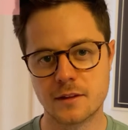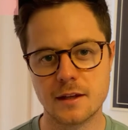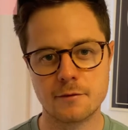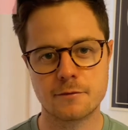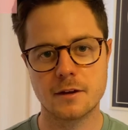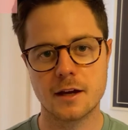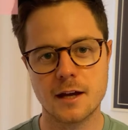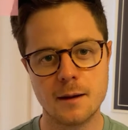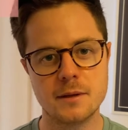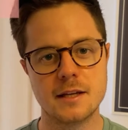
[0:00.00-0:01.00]
If a
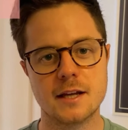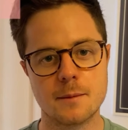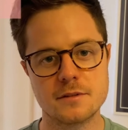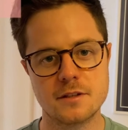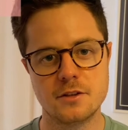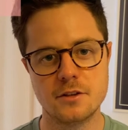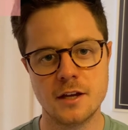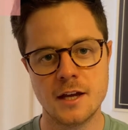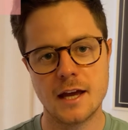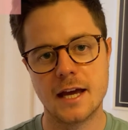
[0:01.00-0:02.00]
company comes to you
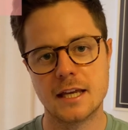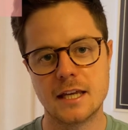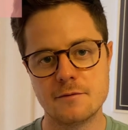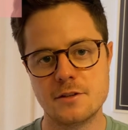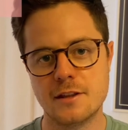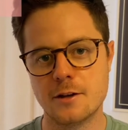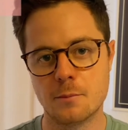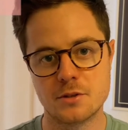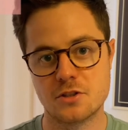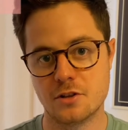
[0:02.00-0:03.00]
and gives you the
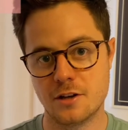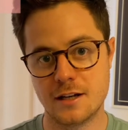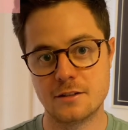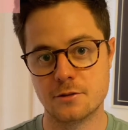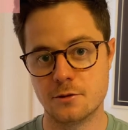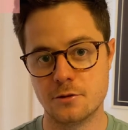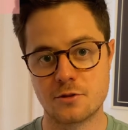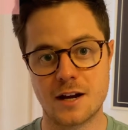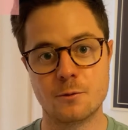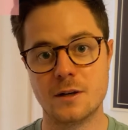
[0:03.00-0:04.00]
opportunity to
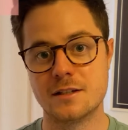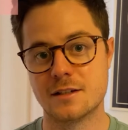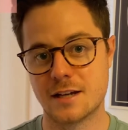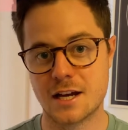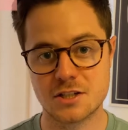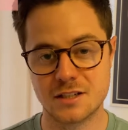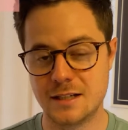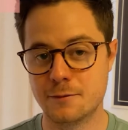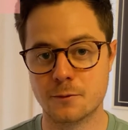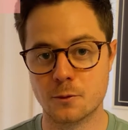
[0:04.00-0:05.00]
travel
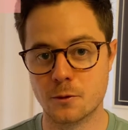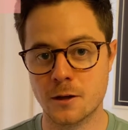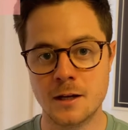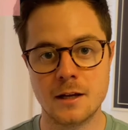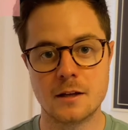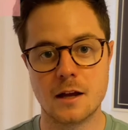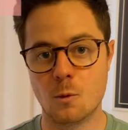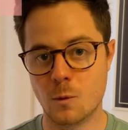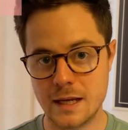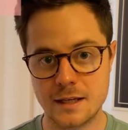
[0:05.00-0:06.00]
internationally for a
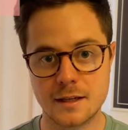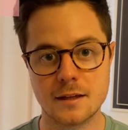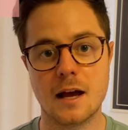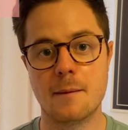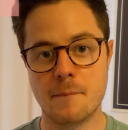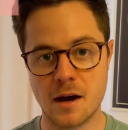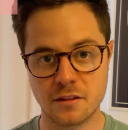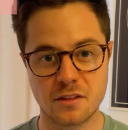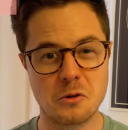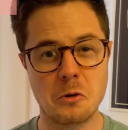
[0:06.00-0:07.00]
week, a
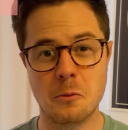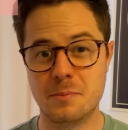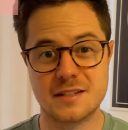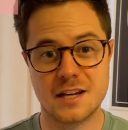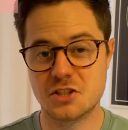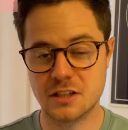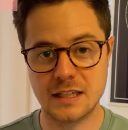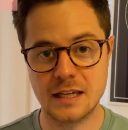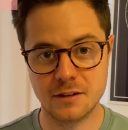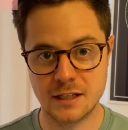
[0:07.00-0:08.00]
month, or potentially
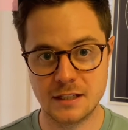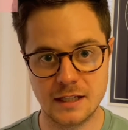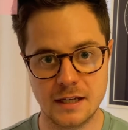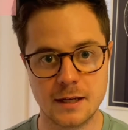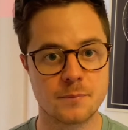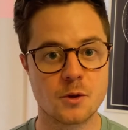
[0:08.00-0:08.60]
even a year,